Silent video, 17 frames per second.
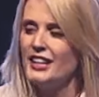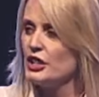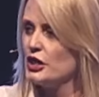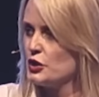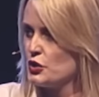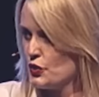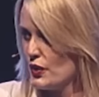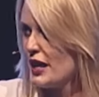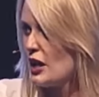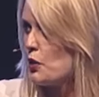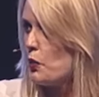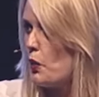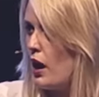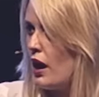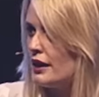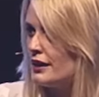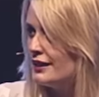You drink
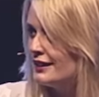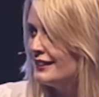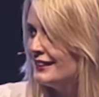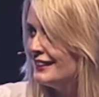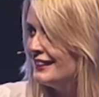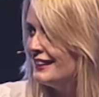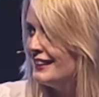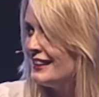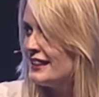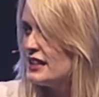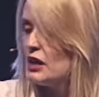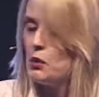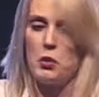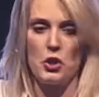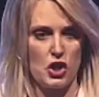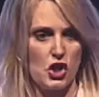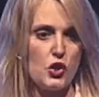one
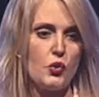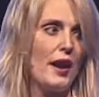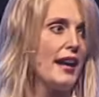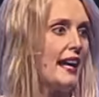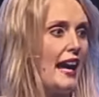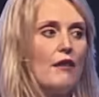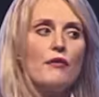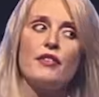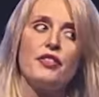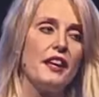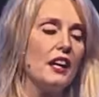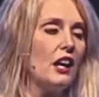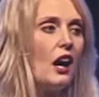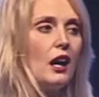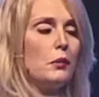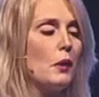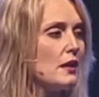that will shrink everything
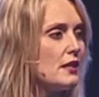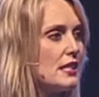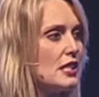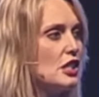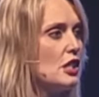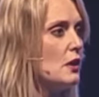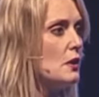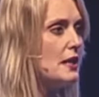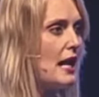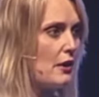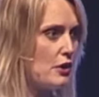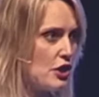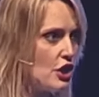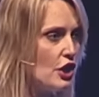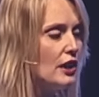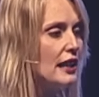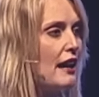God wants to do down
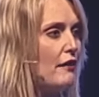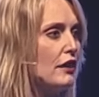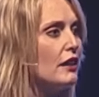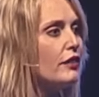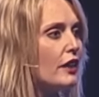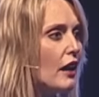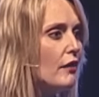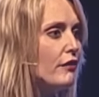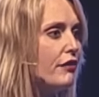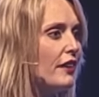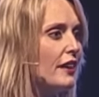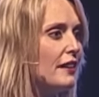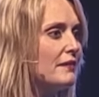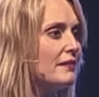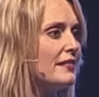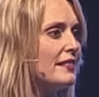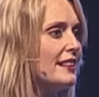to your level of comfort.